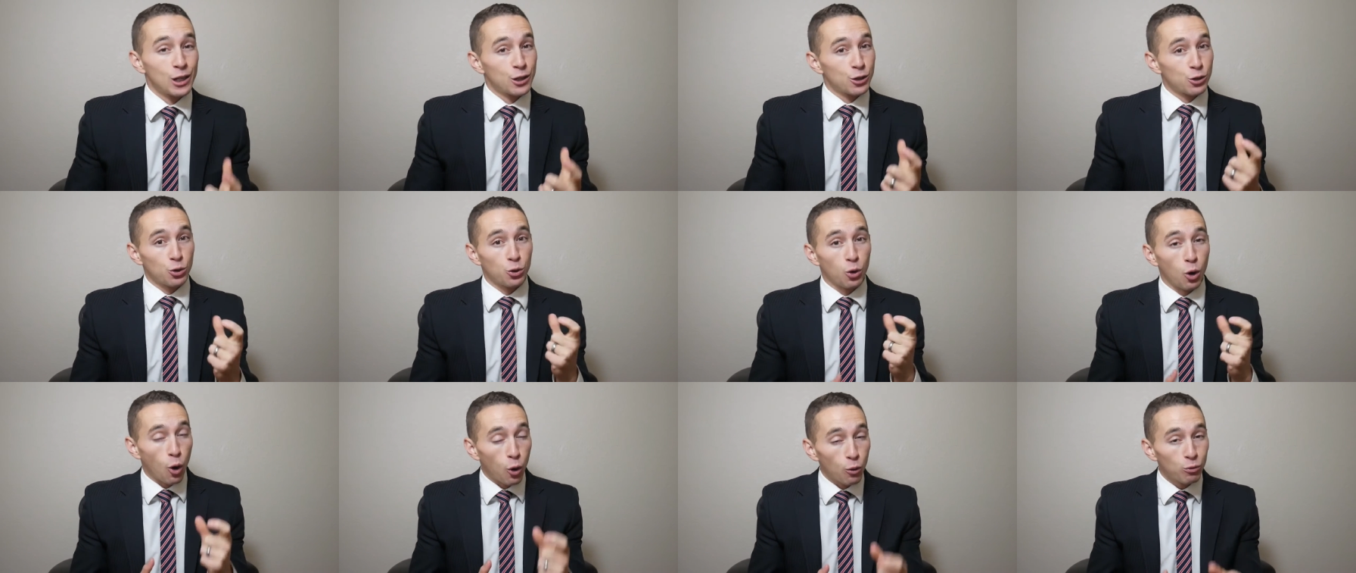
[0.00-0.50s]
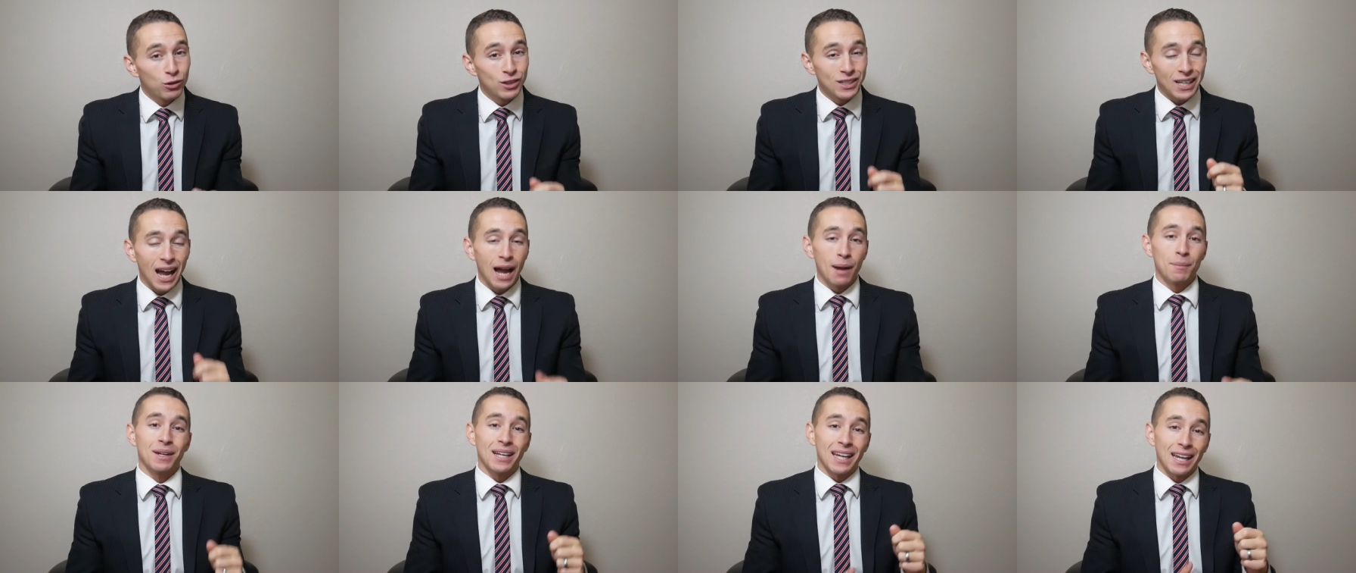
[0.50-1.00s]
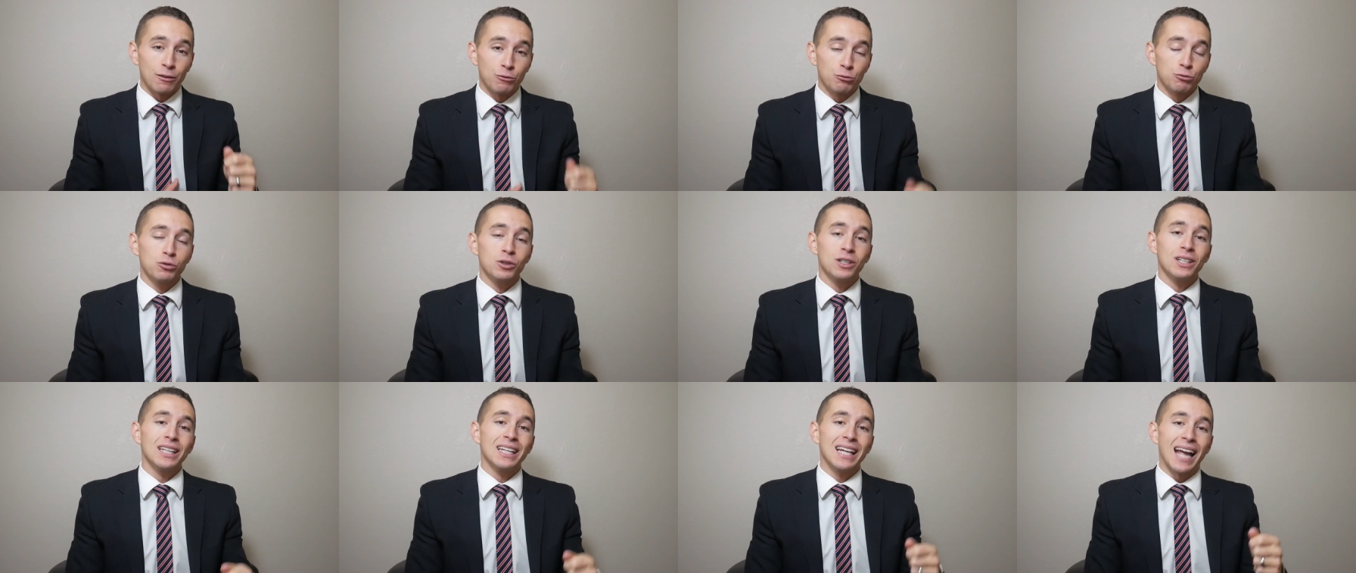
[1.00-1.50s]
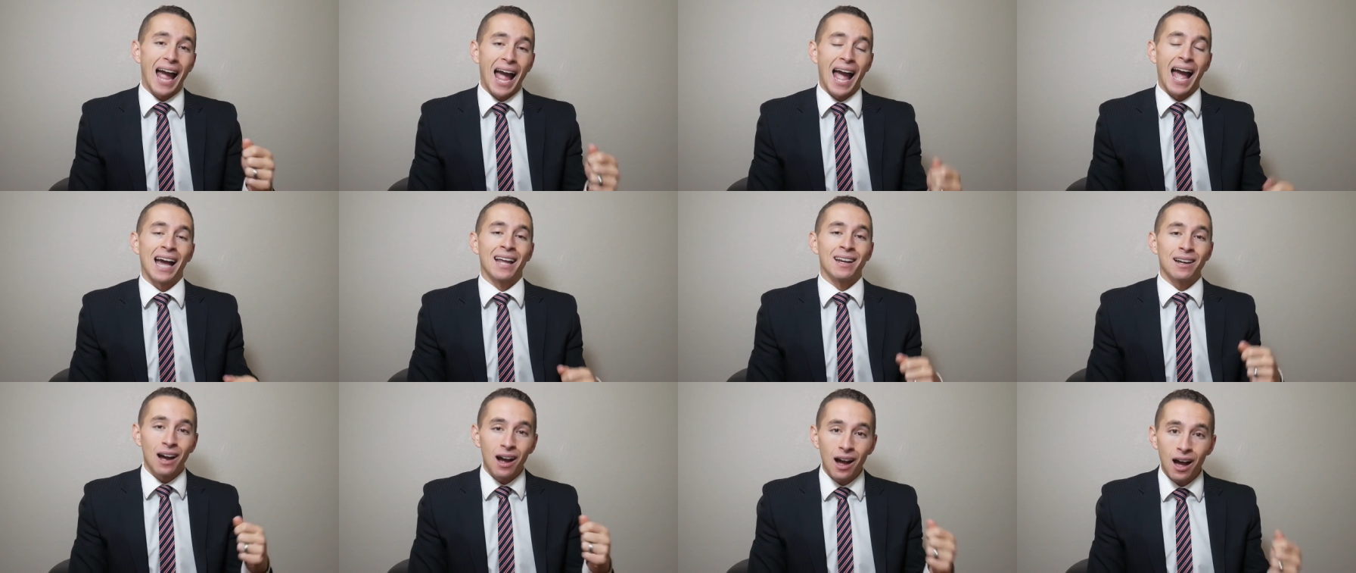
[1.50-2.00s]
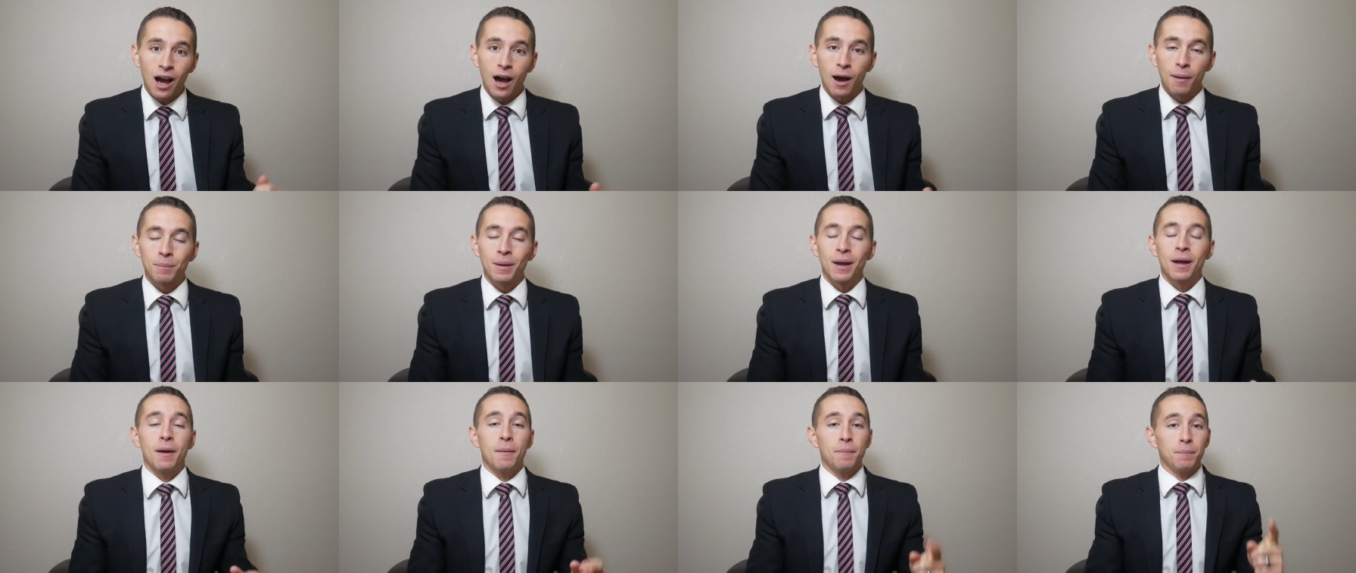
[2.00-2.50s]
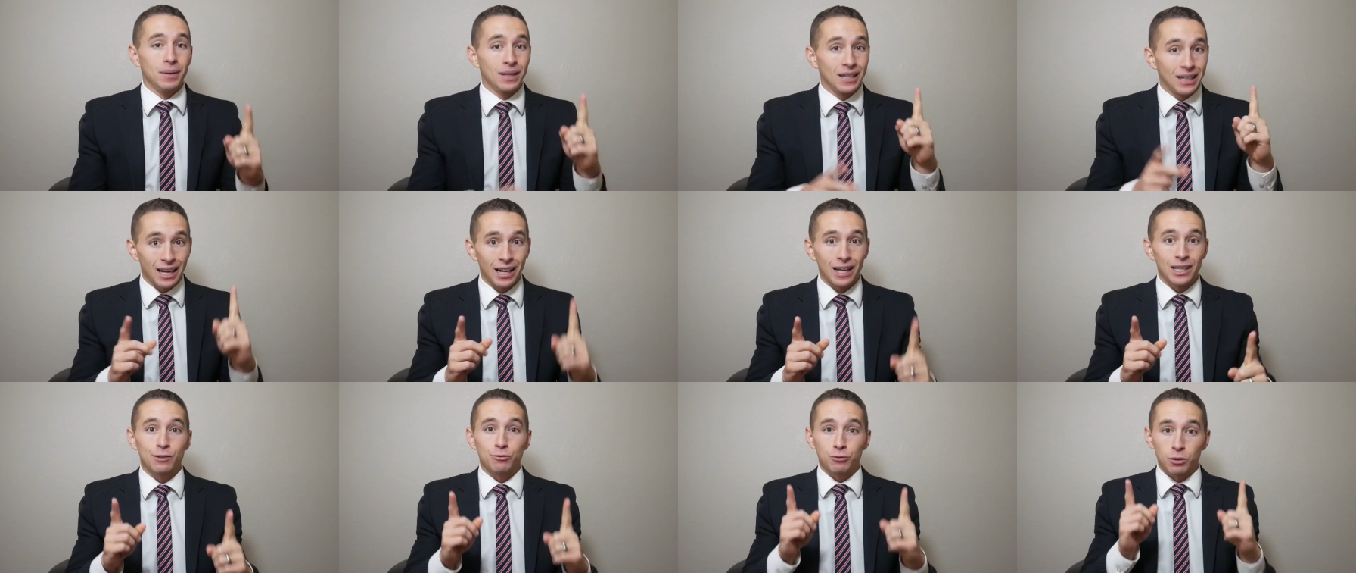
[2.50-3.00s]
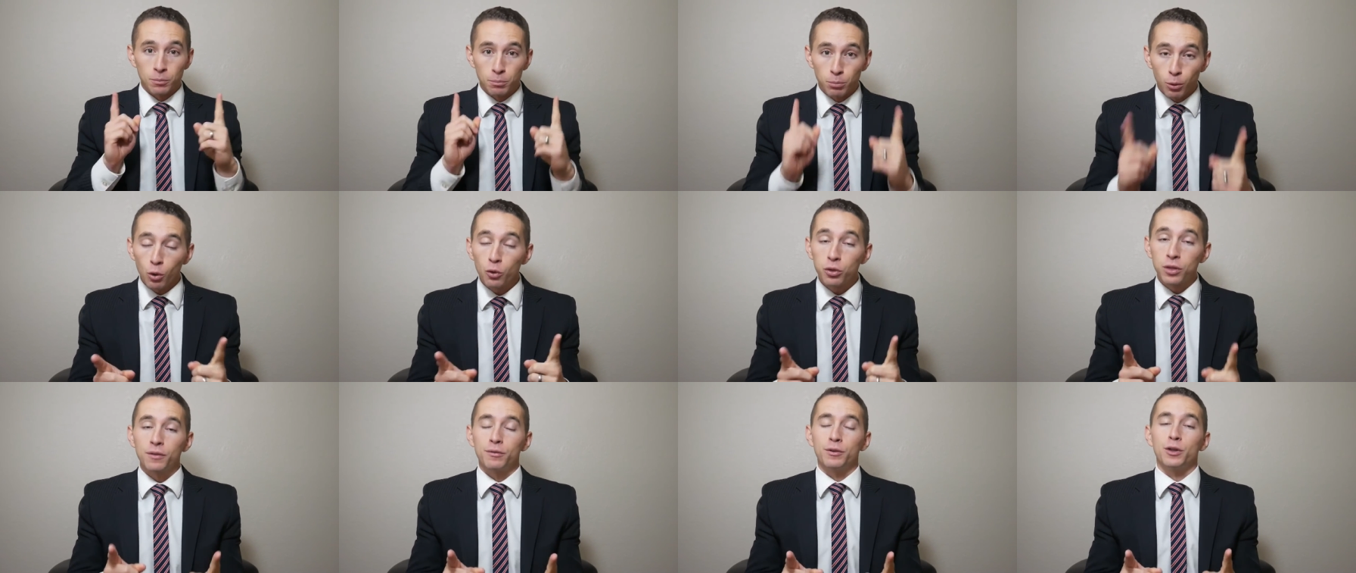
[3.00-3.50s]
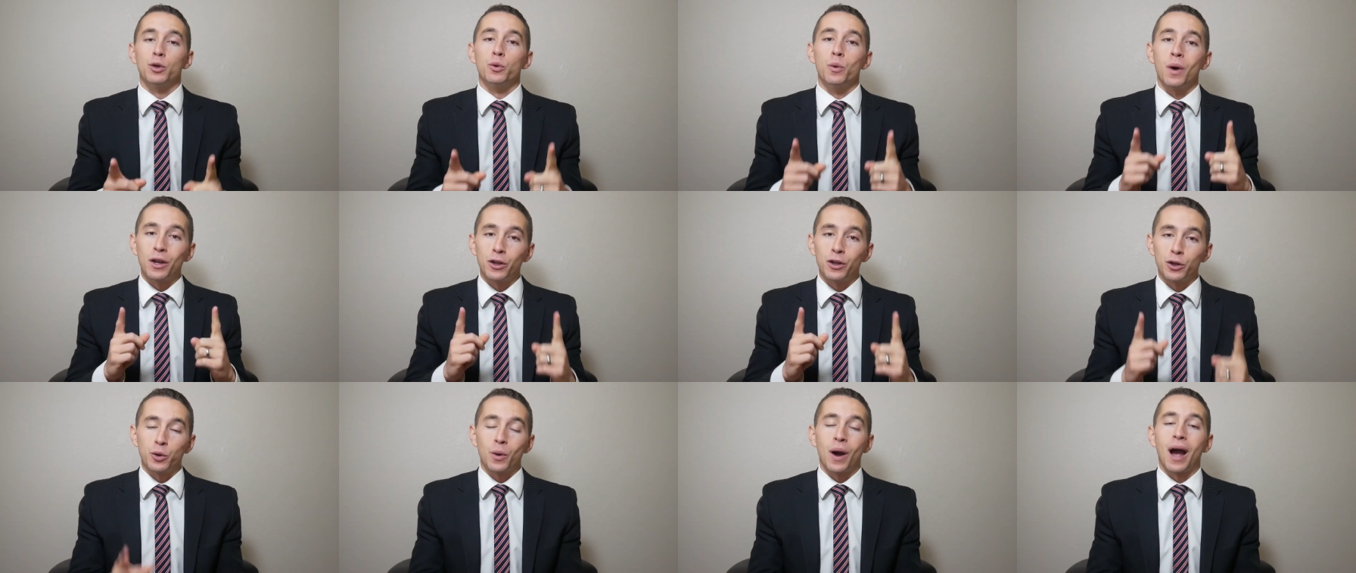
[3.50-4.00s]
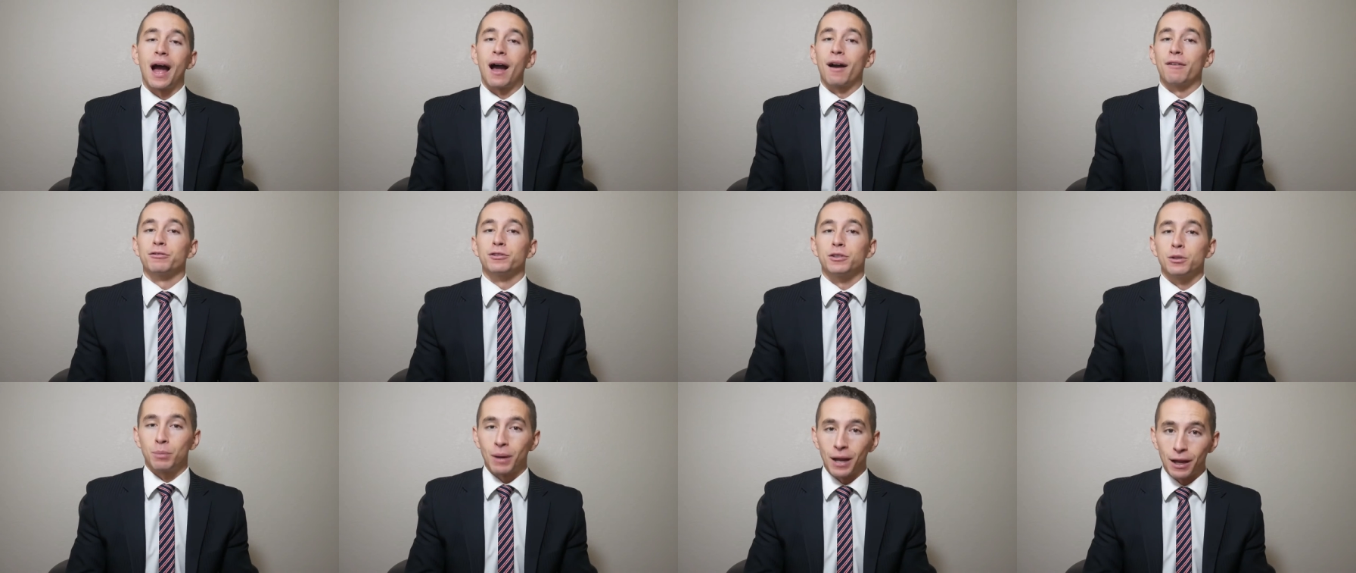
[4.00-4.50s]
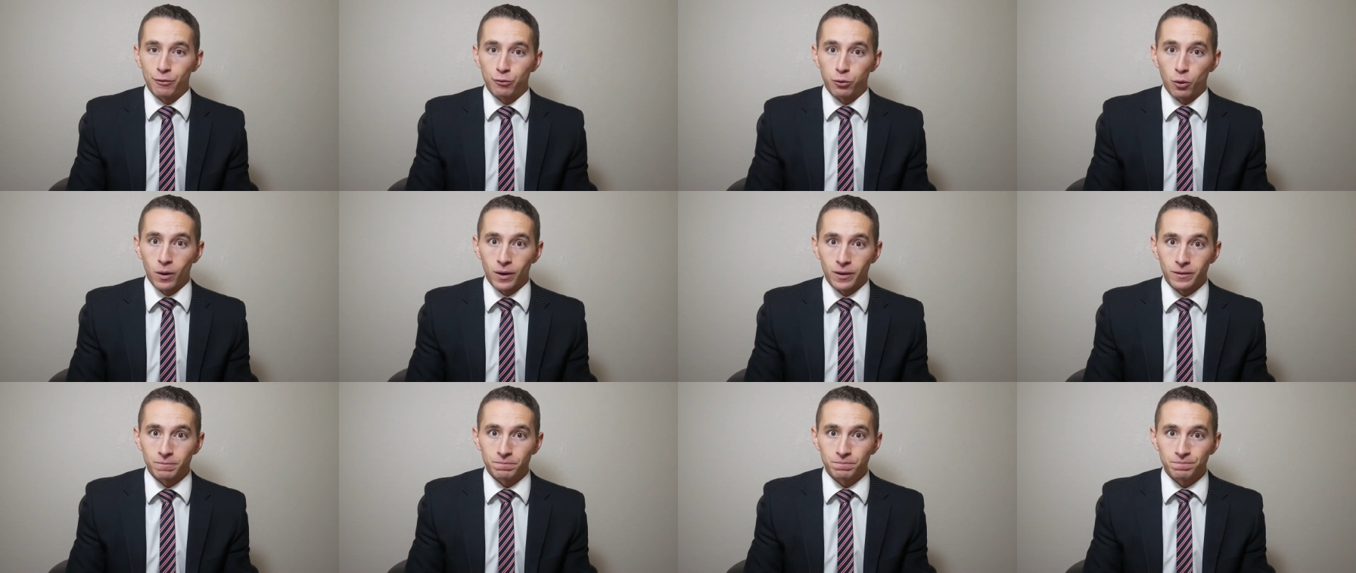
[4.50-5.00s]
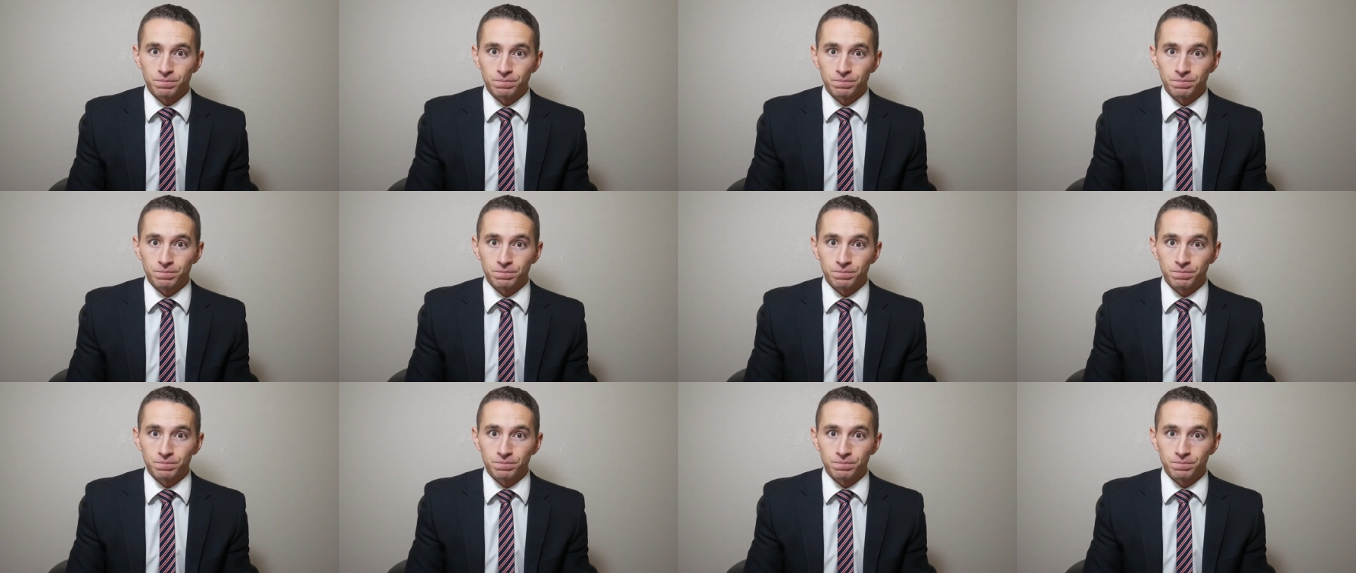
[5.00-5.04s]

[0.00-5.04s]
So over time, it can really add up because for both of you, you have to pay for it.